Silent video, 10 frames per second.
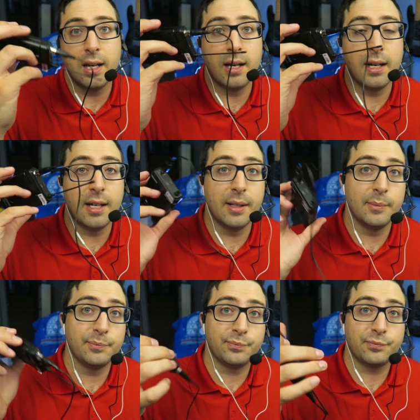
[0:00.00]

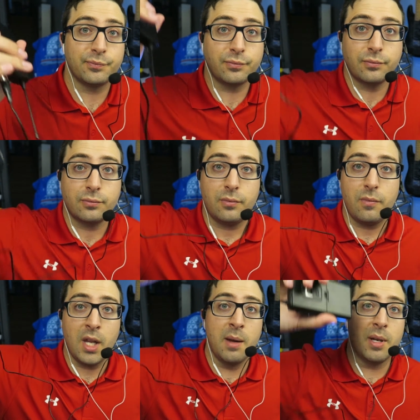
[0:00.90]
Um,
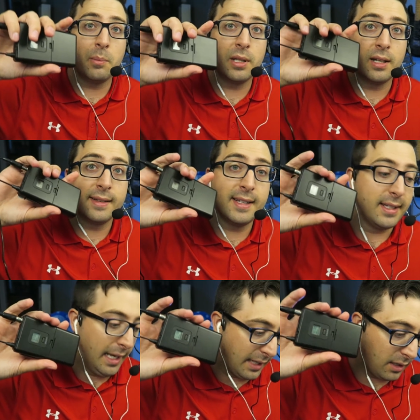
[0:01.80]
I'm not plugged
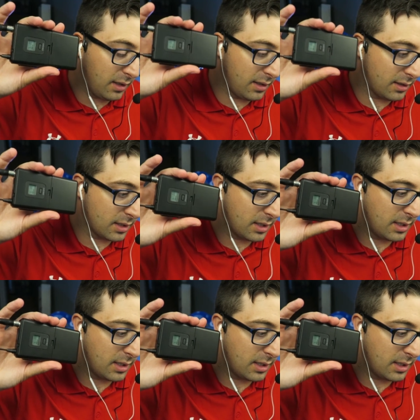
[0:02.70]
in at all.